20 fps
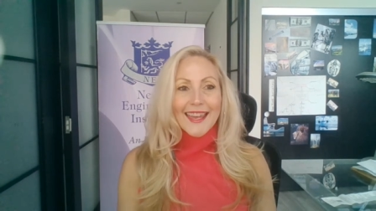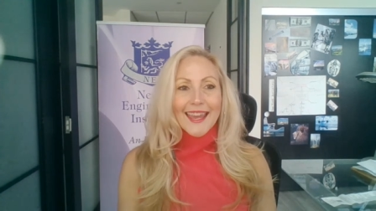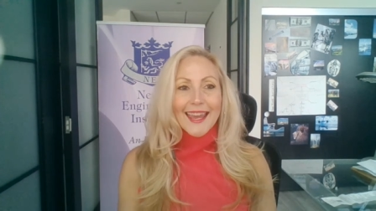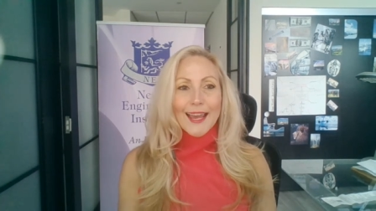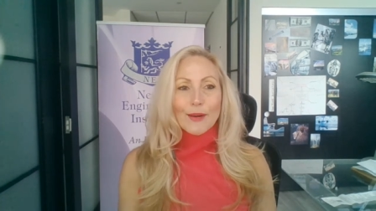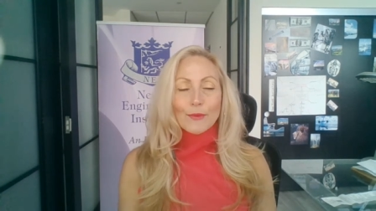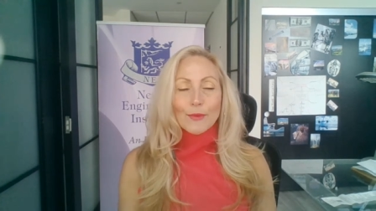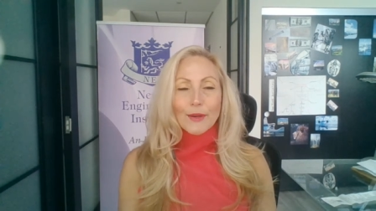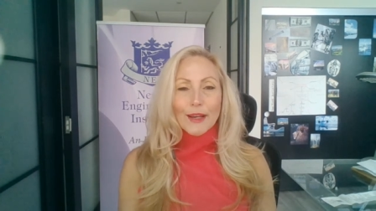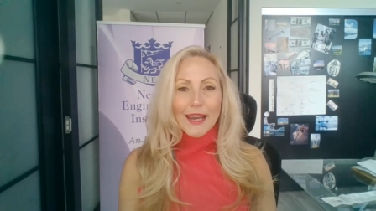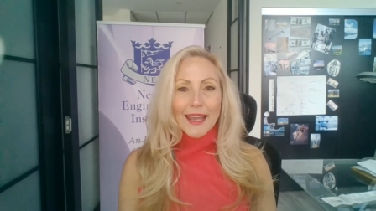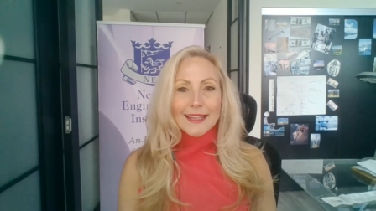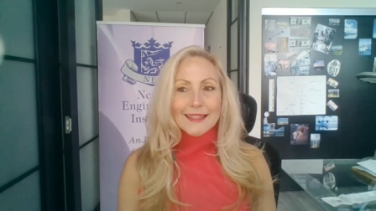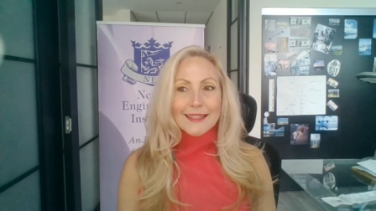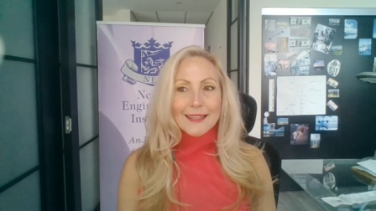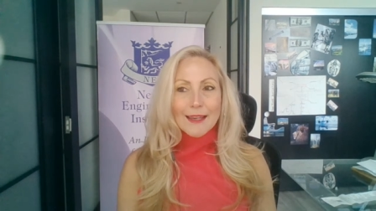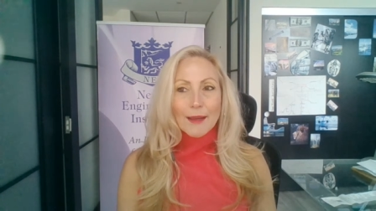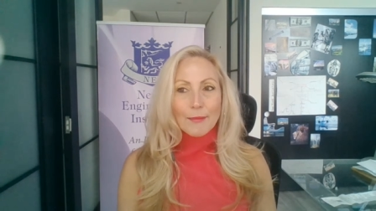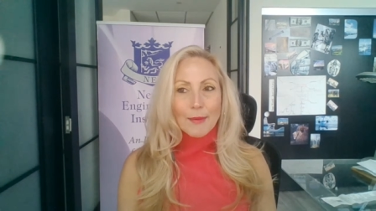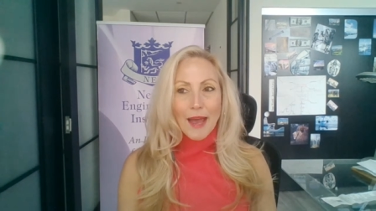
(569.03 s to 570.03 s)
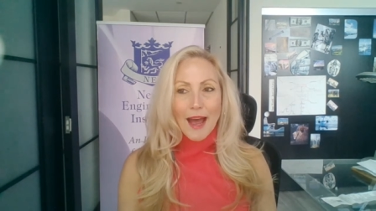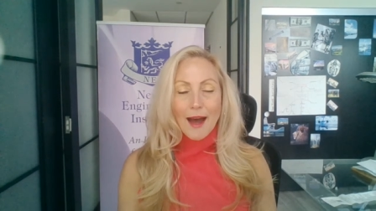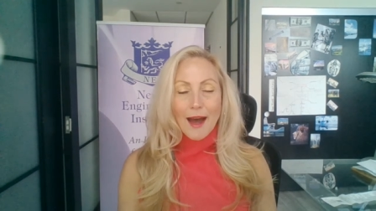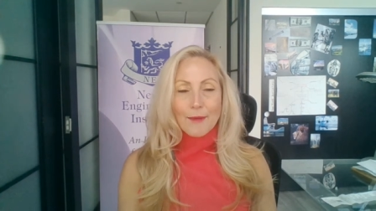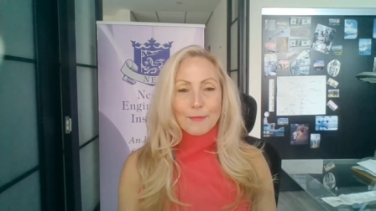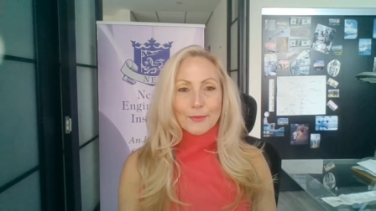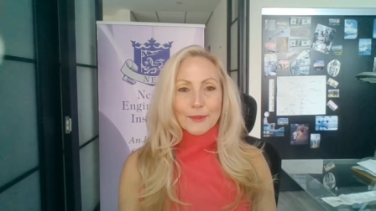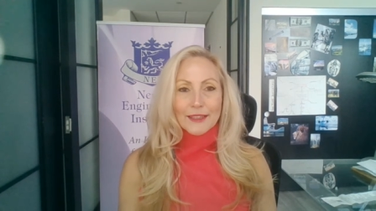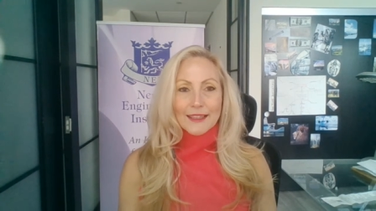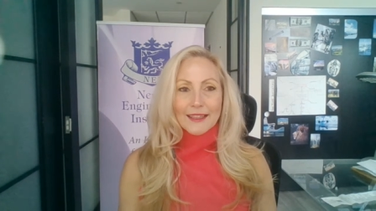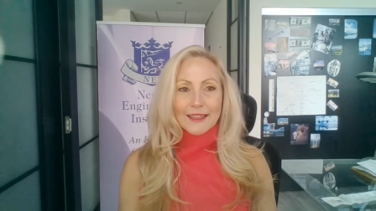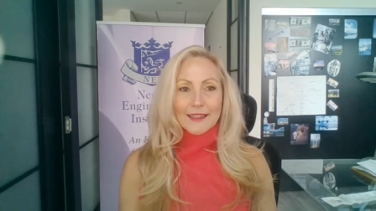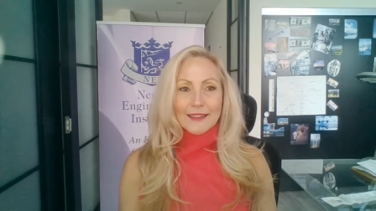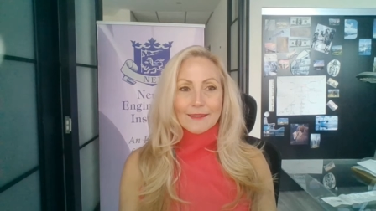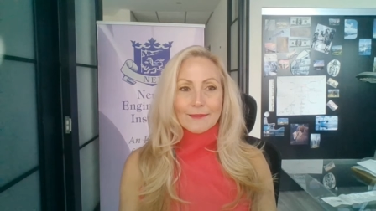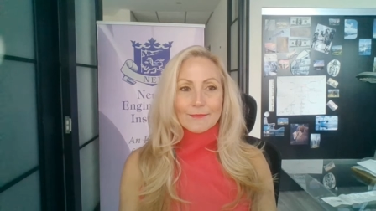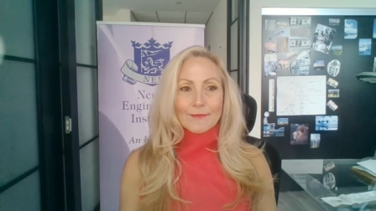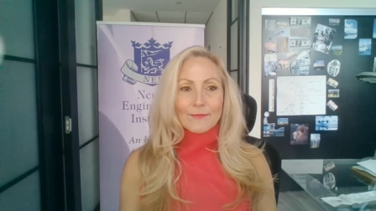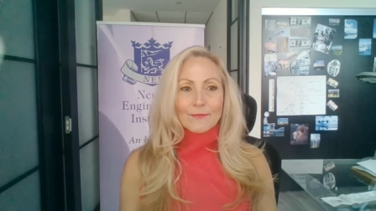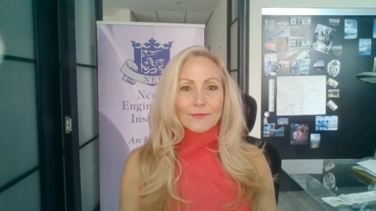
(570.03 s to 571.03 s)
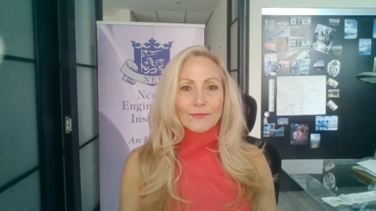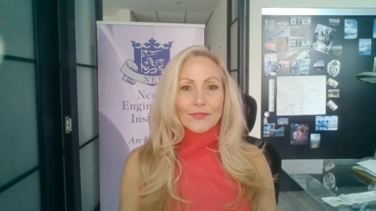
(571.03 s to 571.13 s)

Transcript: And what ends up happening